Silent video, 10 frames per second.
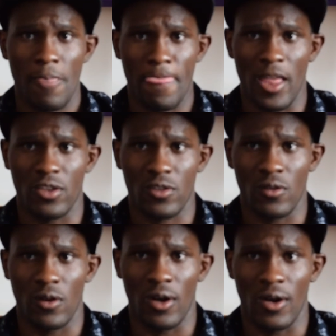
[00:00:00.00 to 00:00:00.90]
And
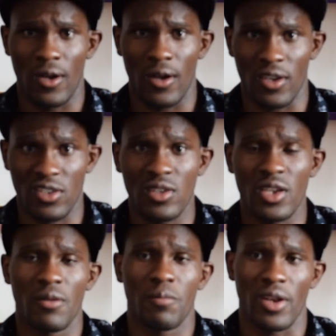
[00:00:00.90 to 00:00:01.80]
so I still
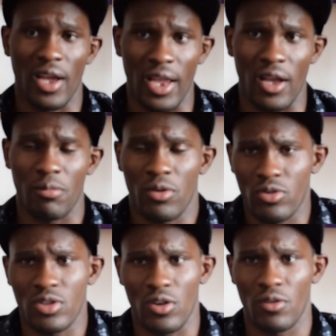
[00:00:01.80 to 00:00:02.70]
keep an eye out,
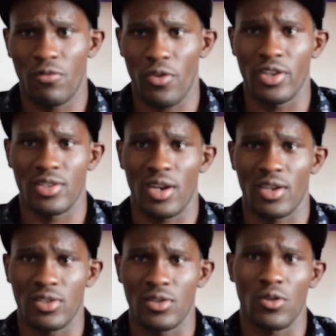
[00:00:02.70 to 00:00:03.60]
because I got friends that are
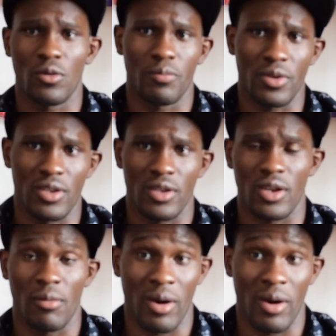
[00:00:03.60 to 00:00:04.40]
still competing there.